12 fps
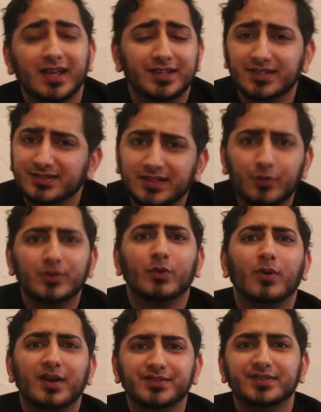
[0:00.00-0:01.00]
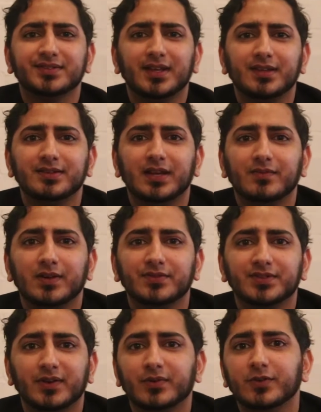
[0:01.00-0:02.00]
And yes, that requires a certain level of
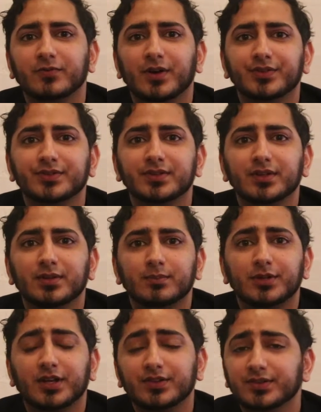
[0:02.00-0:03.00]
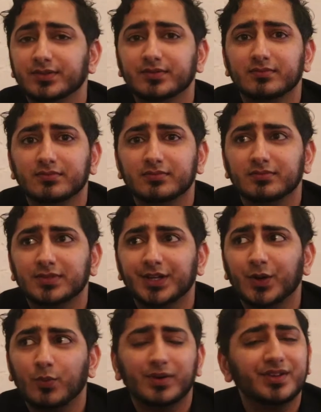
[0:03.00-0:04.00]
sacrifice, because they
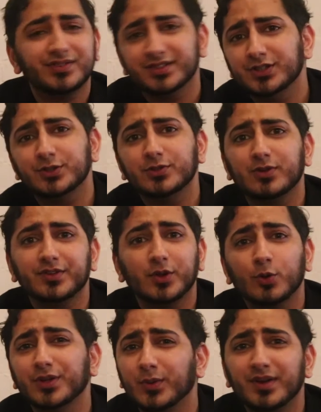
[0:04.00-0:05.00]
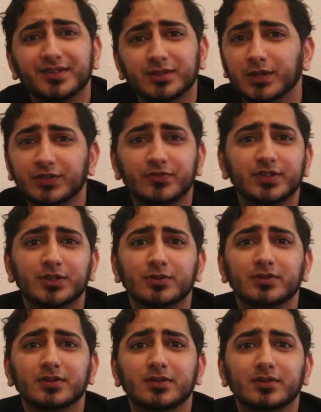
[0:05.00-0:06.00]
don't want to see you do wrong. All they want is the best for
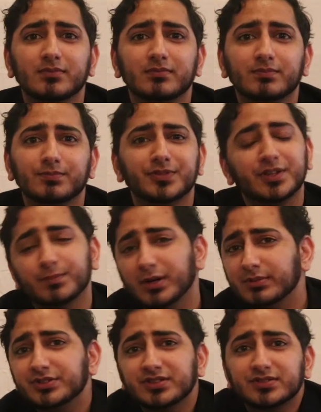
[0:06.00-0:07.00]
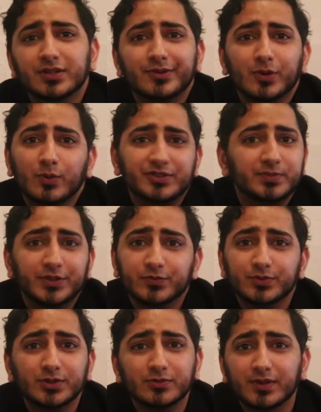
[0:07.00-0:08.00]
you, but they probably just don't know what's best
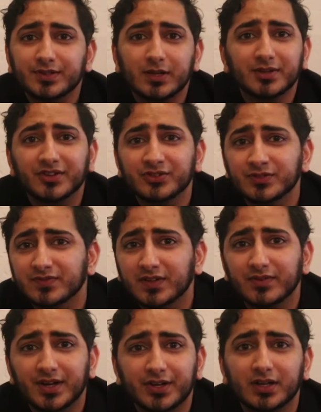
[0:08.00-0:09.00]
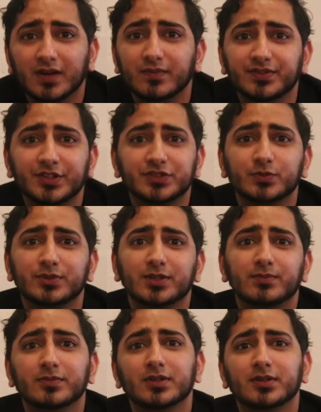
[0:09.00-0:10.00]
for you right now because you've never had a conversation with them.